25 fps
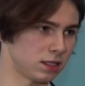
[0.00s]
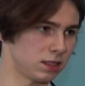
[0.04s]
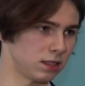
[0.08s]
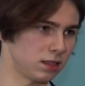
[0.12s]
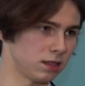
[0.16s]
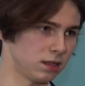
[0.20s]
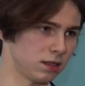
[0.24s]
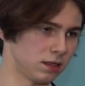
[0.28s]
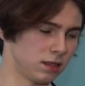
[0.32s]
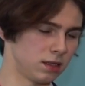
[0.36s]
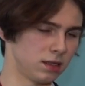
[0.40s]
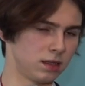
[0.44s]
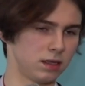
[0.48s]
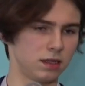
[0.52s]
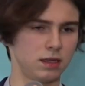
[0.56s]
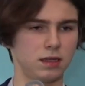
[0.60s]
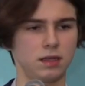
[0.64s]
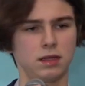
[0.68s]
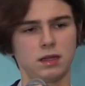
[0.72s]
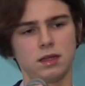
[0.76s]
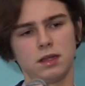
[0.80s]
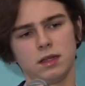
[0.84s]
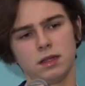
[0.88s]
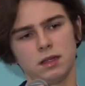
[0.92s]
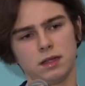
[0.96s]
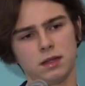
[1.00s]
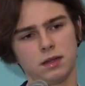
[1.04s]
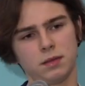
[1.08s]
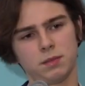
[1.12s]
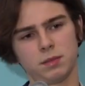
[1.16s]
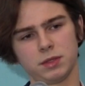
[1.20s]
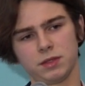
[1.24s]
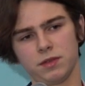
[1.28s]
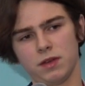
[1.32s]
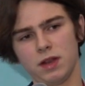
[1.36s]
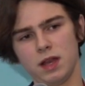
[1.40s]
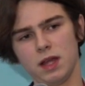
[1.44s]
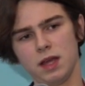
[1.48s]
And this is a
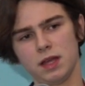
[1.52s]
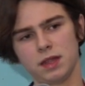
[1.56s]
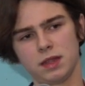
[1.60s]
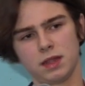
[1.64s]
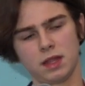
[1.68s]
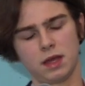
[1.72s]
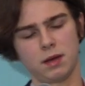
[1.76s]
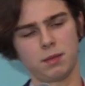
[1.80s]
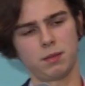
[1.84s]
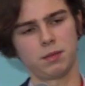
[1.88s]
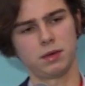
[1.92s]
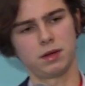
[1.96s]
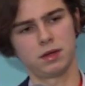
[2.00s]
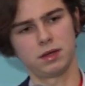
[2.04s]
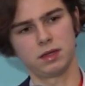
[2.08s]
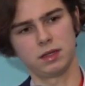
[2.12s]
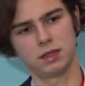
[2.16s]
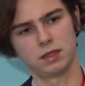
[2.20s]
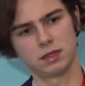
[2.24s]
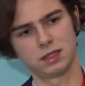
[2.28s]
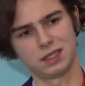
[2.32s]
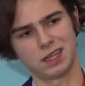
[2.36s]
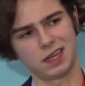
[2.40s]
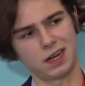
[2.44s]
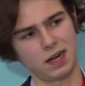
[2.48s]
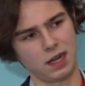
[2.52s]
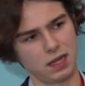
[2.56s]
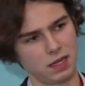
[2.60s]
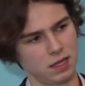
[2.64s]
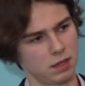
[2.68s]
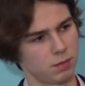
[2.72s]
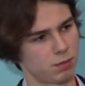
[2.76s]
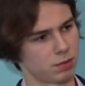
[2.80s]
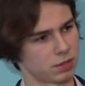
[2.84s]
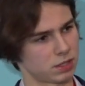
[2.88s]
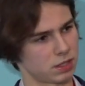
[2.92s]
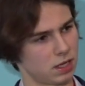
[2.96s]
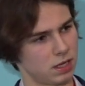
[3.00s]
mix of CA and SAST,
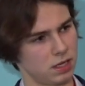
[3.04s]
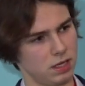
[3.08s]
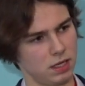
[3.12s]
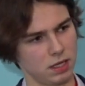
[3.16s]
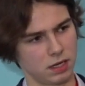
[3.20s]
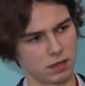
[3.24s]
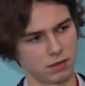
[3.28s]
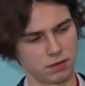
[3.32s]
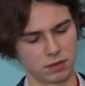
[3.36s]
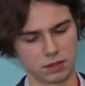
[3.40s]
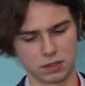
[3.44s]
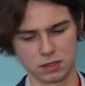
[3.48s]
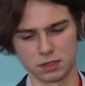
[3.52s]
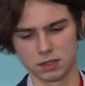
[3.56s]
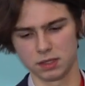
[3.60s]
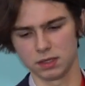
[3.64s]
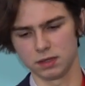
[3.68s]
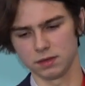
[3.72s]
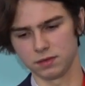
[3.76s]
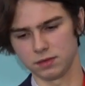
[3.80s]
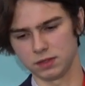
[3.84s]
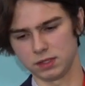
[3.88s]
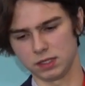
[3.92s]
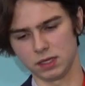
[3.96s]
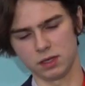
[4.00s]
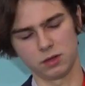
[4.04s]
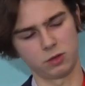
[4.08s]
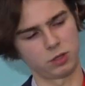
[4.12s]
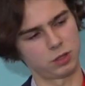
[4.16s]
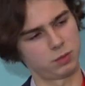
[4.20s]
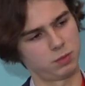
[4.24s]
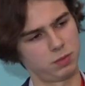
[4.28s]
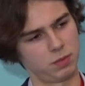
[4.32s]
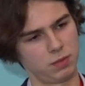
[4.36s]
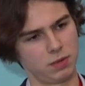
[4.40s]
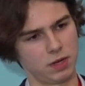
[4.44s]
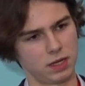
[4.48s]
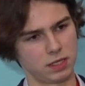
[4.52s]
and it
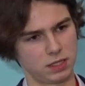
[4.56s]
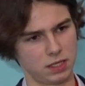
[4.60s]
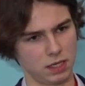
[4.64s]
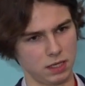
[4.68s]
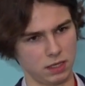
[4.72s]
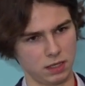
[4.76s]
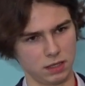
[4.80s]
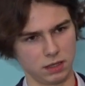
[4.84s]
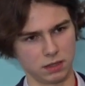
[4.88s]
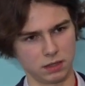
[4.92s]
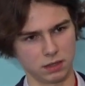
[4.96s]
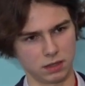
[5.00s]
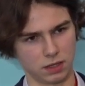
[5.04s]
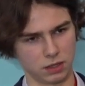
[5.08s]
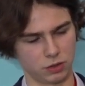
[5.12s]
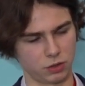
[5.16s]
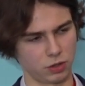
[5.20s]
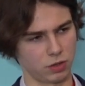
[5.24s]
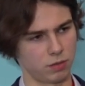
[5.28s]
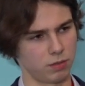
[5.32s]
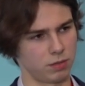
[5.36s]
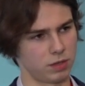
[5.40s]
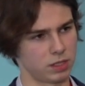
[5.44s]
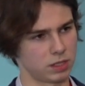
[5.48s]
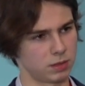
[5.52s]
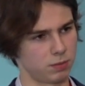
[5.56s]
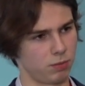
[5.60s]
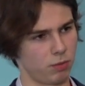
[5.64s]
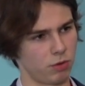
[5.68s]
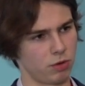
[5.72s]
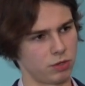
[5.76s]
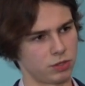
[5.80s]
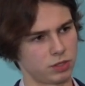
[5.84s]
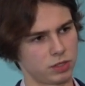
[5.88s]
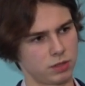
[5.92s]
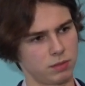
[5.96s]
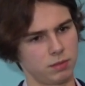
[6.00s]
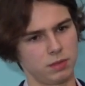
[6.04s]
allows us to scan all
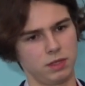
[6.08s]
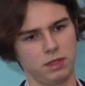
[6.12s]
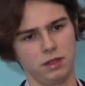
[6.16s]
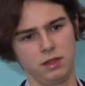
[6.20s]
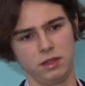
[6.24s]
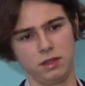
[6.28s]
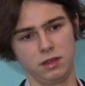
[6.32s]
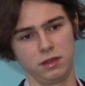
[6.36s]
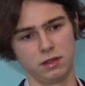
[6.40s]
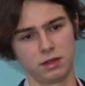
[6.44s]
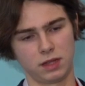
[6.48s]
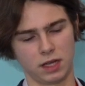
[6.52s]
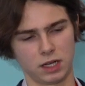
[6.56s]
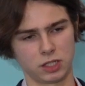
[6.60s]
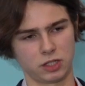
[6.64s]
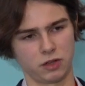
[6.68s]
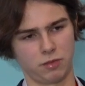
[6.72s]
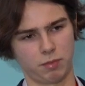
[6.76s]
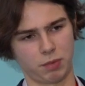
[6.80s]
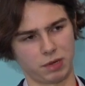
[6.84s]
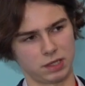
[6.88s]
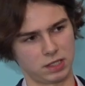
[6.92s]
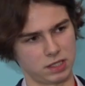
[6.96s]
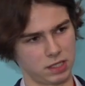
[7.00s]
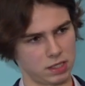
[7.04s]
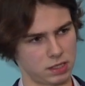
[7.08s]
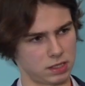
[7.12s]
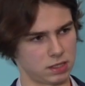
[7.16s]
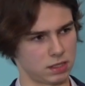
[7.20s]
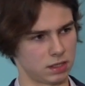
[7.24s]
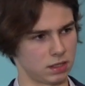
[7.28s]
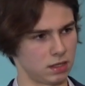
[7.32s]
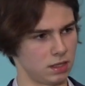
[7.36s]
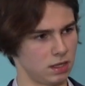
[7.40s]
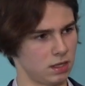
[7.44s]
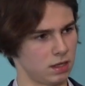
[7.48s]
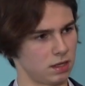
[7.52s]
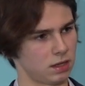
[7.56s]
libraries
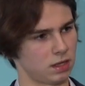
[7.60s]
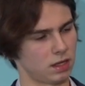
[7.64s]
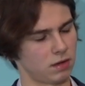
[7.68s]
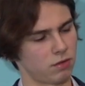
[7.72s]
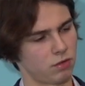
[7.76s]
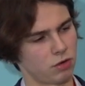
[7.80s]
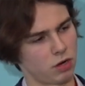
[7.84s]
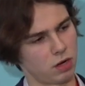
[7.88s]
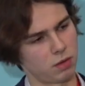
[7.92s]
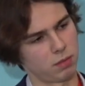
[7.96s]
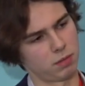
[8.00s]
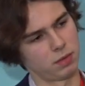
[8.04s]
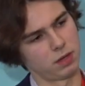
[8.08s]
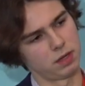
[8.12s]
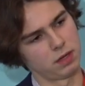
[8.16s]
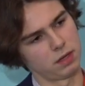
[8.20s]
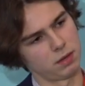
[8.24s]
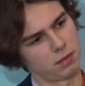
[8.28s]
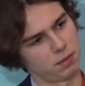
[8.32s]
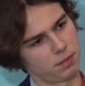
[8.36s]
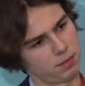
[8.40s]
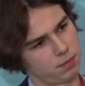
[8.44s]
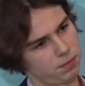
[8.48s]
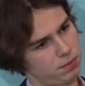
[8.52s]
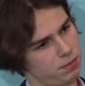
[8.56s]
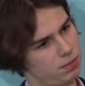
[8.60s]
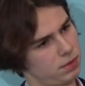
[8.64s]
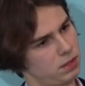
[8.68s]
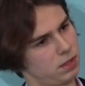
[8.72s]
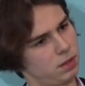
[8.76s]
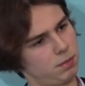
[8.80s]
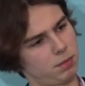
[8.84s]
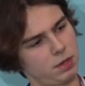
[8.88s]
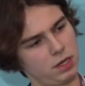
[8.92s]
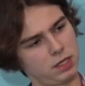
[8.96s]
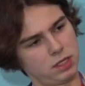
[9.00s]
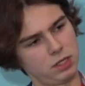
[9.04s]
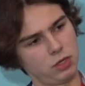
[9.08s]
that we use, and
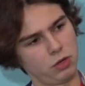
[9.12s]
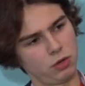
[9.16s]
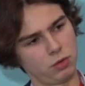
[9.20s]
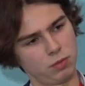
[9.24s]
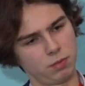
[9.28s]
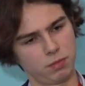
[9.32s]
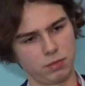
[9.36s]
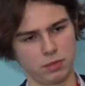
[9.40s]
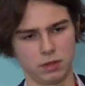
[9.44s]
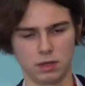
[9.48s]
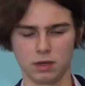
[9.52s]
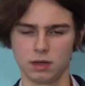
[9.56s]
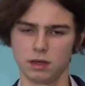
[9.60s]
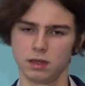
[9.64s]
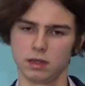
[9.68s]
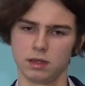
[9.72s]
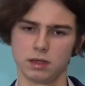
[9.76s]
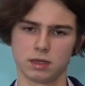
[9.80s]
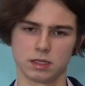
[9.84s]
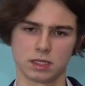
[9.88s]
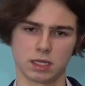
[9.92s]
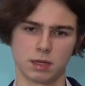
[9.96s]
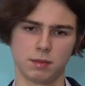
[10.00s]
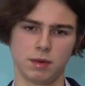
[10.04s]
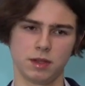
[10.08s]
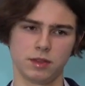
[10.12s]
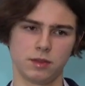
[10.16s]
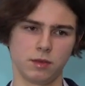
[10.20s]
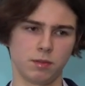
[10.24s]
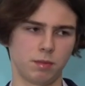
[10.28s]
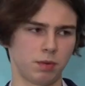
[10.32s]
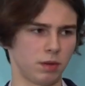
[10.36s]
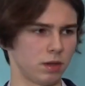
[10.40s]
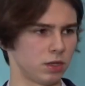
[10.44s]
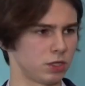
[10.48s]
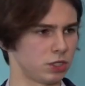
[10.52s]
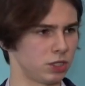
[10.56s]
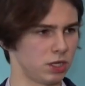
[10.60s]
in the process,
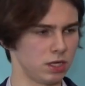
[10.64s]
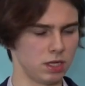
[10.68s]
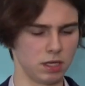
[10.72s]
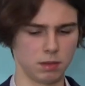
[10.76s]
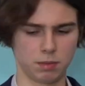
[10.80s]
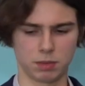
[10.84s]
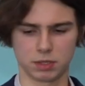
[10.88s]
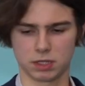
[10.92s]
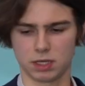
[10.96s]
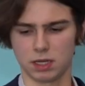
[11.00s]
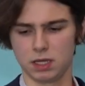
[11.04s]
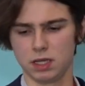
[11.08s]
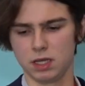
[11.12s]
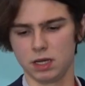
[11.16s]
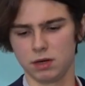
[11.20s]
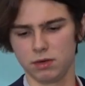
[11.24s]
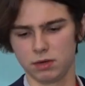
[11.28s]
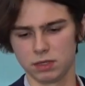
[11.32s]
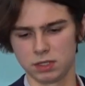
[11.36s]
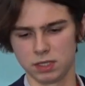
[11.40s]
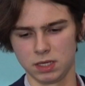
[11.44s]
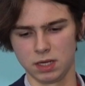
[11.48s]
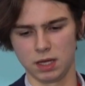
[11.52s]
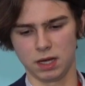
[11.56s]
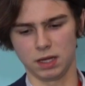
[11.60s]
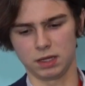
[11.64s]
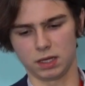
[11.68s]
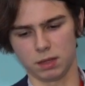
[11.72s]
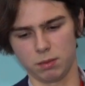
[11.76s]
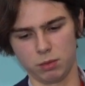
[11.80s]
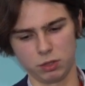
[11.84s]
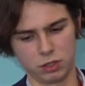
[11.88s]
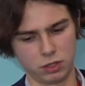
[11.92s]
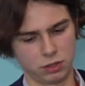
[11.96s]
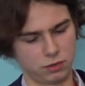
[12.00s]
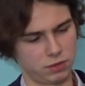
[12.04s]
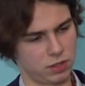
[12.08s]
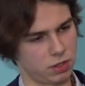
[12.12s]
when we develop a new
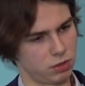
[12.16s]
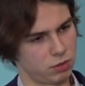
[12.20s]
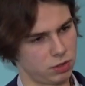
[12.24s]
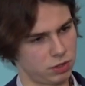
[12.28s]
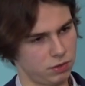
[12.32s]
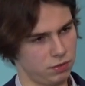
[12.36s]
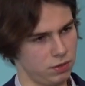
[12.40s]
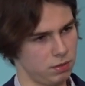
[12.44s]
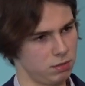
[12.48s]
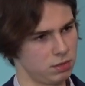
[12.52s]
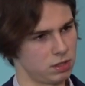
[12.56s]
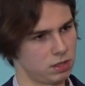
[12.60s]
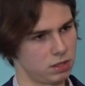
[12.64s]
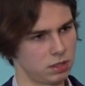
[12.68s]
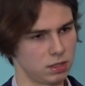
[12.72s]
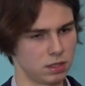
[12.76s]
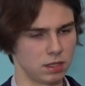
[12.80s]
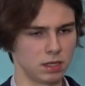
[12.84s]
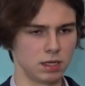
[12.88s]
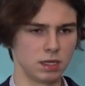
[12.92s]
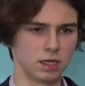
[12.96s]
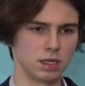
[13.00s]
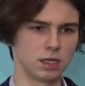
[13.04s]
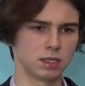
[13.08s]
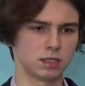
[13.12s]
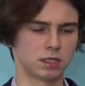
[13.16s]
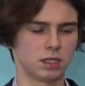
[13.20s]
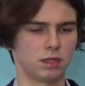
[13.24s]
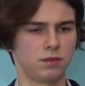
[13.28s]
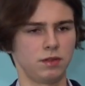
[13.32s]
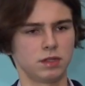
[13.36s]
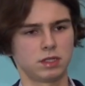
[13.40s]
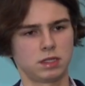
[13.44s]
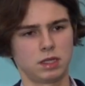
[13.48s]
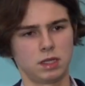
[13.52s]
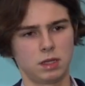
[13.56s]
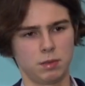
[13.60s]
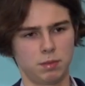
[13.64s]
application, we can also scan
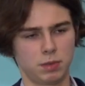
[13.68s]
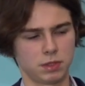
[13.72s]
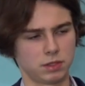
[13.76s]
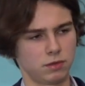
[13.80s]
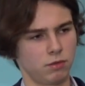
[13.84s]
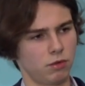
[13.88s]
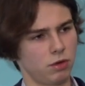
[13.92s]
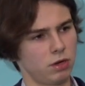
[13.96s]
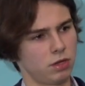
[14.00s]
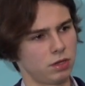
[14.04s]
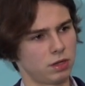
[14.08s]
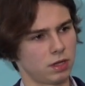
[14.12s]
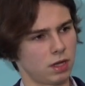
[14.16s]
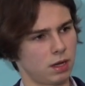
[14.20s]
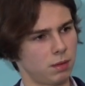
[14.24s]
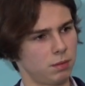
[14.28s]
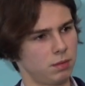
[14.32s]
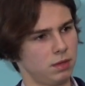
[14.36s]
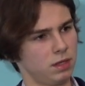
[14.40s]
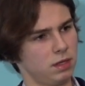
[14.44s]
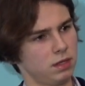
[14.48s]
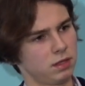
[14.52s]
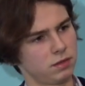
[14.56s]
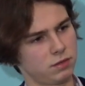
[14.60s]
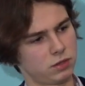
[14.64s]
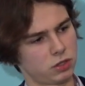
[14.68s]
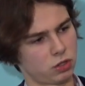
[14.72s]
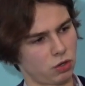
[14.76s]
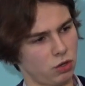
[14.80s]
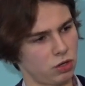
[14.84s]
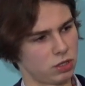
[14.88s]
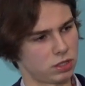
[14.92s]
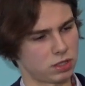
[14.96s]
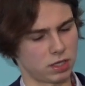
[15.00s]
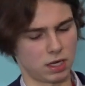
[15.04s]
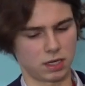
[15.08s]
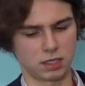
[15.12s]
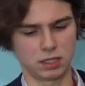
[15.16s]
all
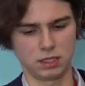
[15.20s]
vulnerabilities.